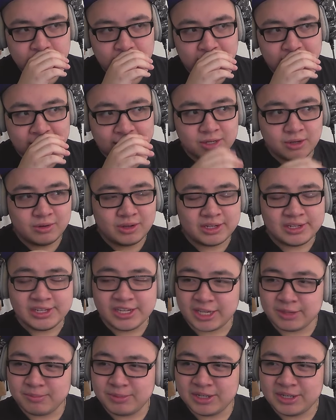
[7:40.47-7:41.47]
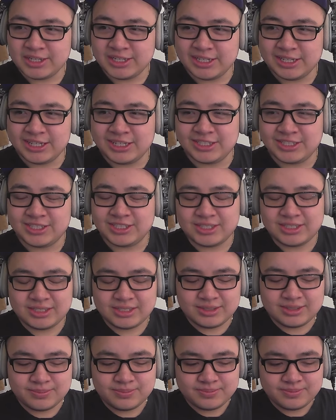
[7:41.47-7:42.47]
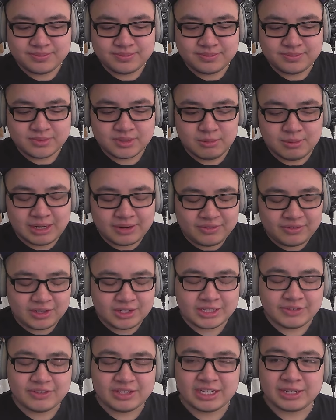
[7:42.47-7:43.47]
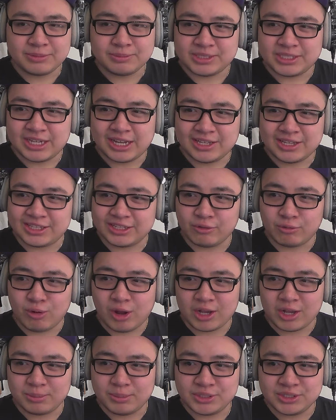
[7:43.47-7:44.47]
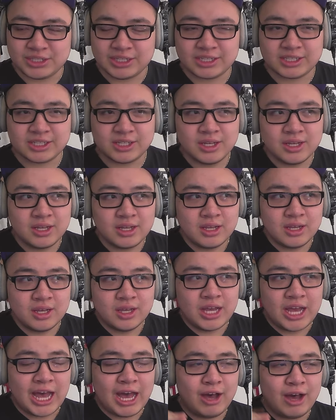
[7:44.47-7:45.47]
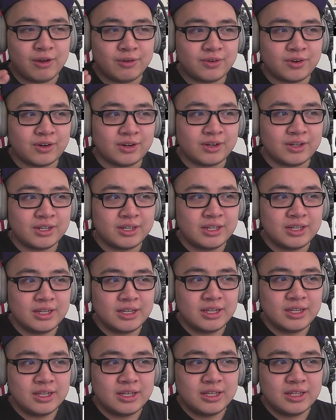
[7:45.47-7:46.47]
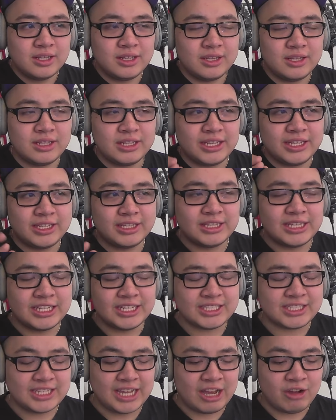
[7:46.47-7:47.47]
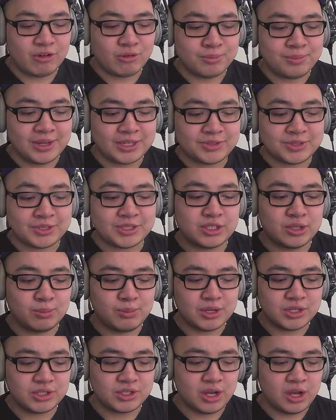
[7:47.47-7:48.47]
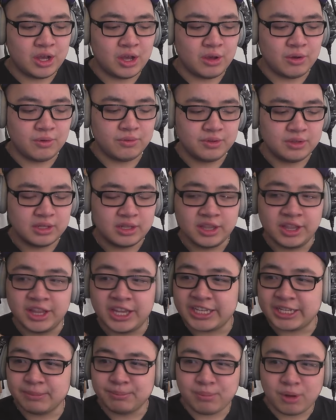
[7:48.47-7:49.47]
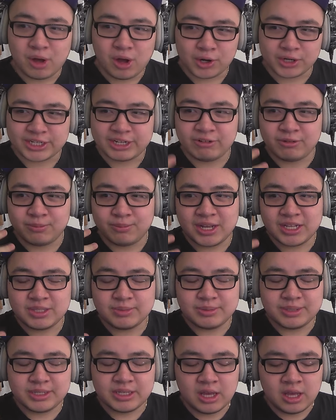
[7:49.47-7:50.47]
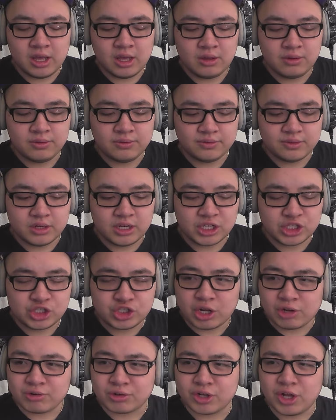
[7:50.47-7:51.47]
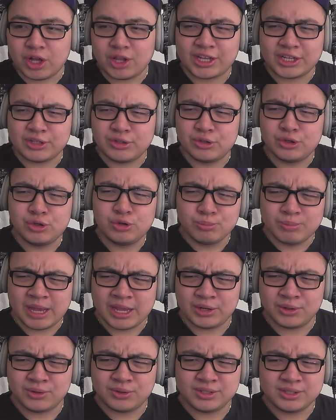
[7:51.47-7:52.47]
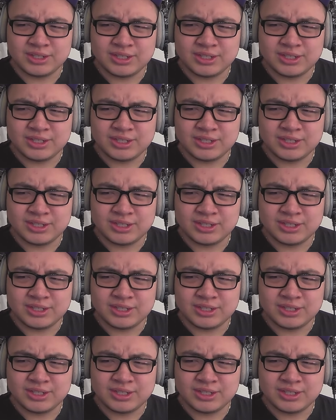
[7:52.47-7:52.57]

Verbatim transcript: know Enygma is... Whenever I think of Enygma style, I think of rock music. However, this style reminds me so much of Linkin Park. It reminds me of a genre called like nu metal,